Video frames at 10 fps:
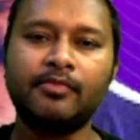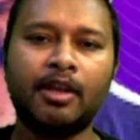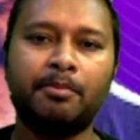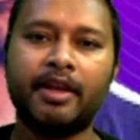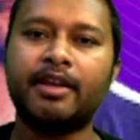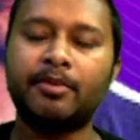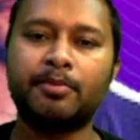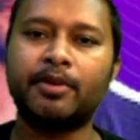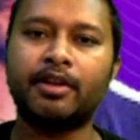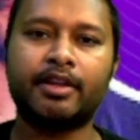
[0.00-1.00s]
many
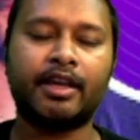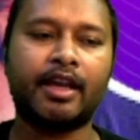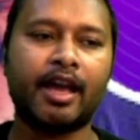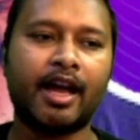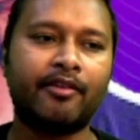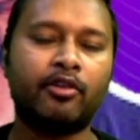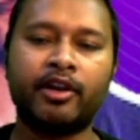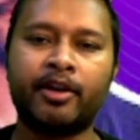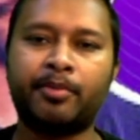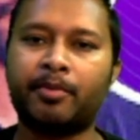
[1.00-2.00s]
people, they have
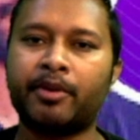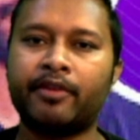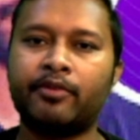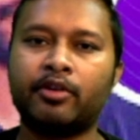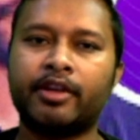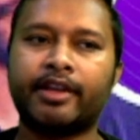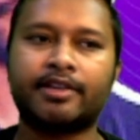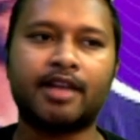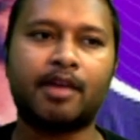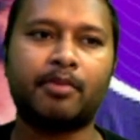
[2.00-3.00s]
already prepared for the
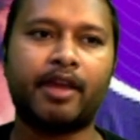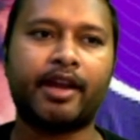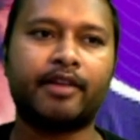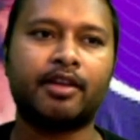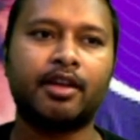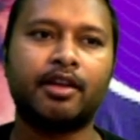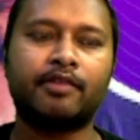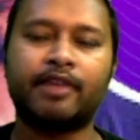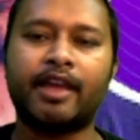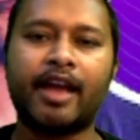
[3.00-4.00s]
exam and
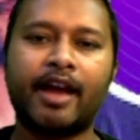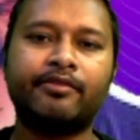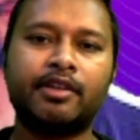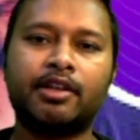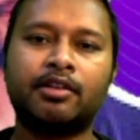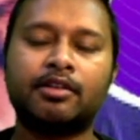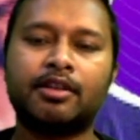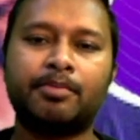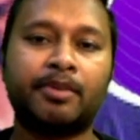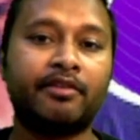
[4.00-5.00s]
they have done
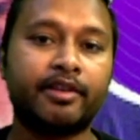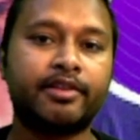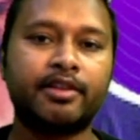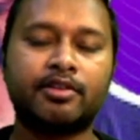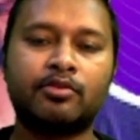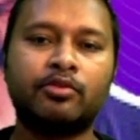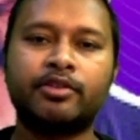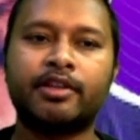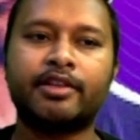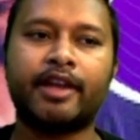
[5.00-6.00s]
the previous year's
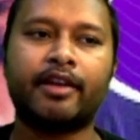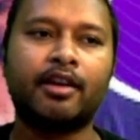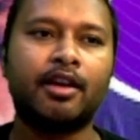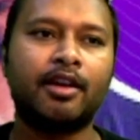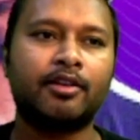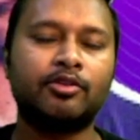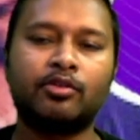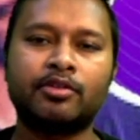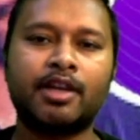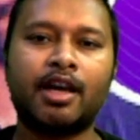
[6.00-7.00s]
questions, and
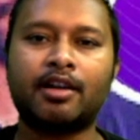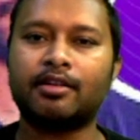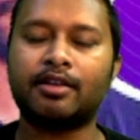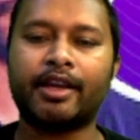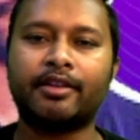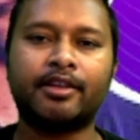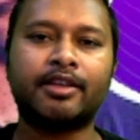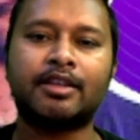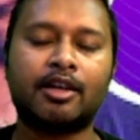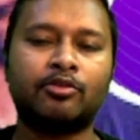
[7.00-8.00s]
those are
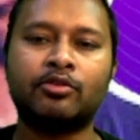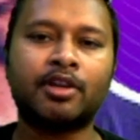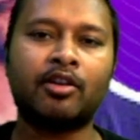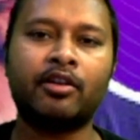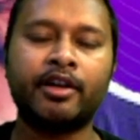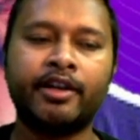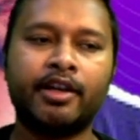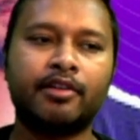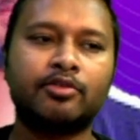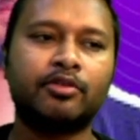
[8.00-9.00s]
already
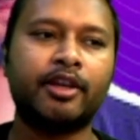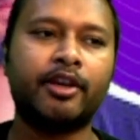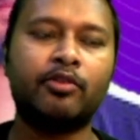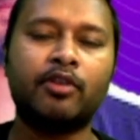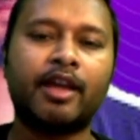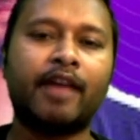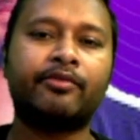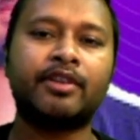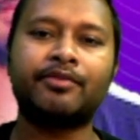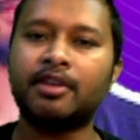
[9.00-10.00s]
done, so they don't
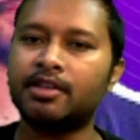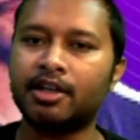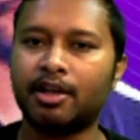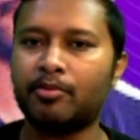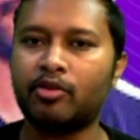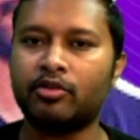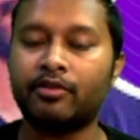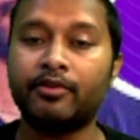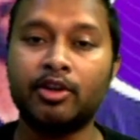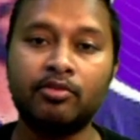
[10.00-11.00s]
have sufficient amount
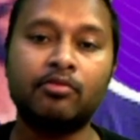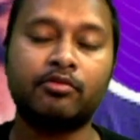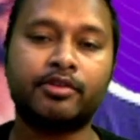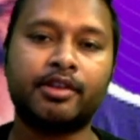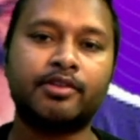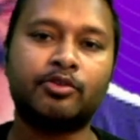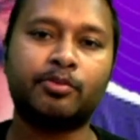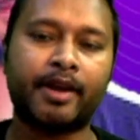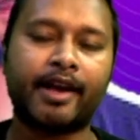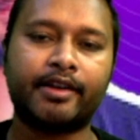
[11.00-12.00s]
of new questions to
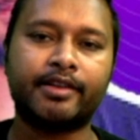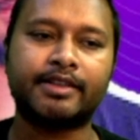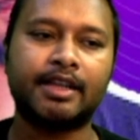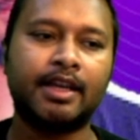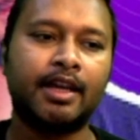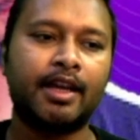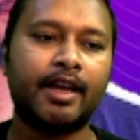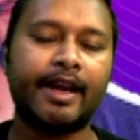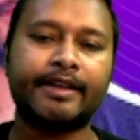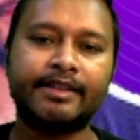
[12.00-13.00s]
practice,
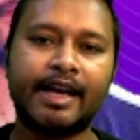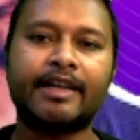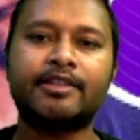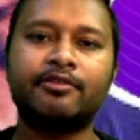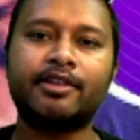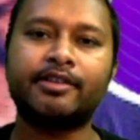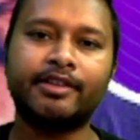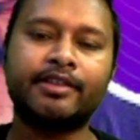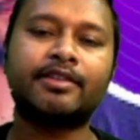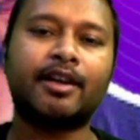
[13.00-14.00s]
and that's where
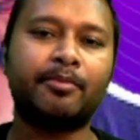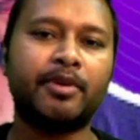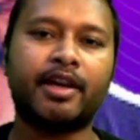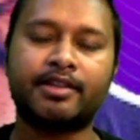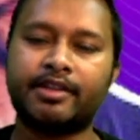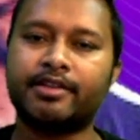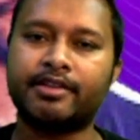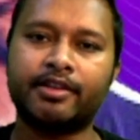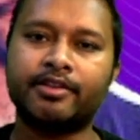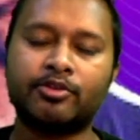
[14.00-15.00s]
this Abhyaas test
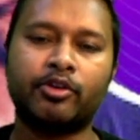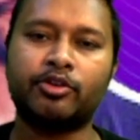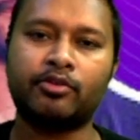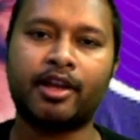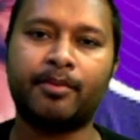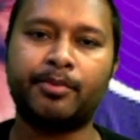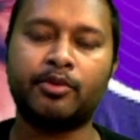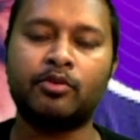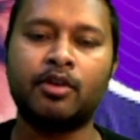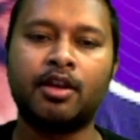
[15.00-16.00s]
series is going to help
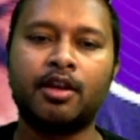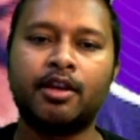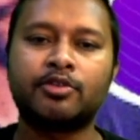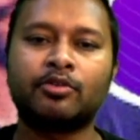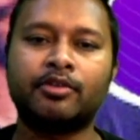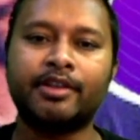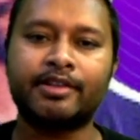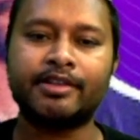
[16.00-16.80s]
you. So this